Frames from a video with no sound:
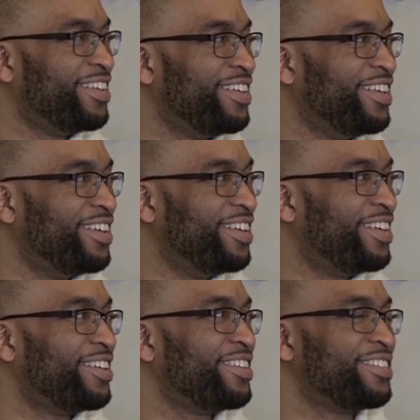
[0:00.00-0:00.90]

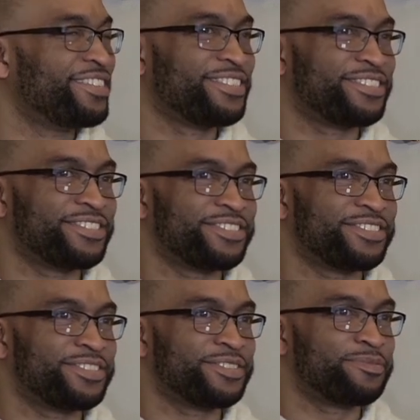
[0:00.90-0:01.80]

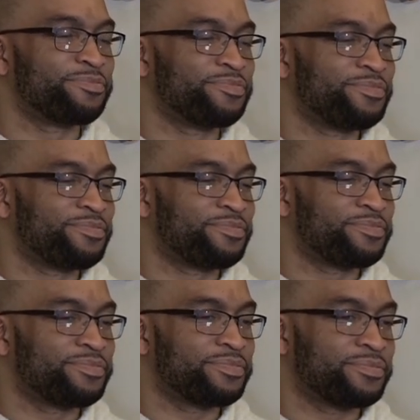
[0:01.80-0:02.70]

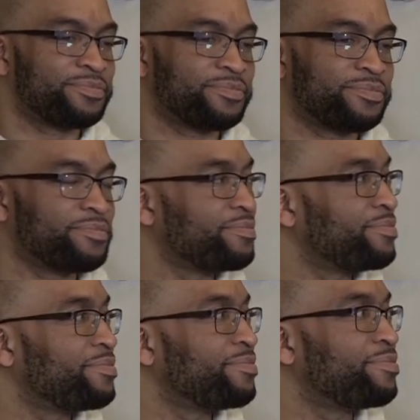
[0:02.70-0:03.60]

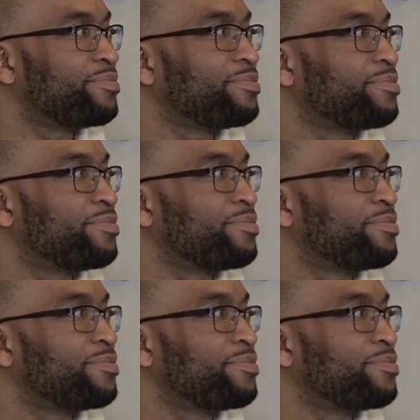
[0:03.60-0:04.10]
(silent)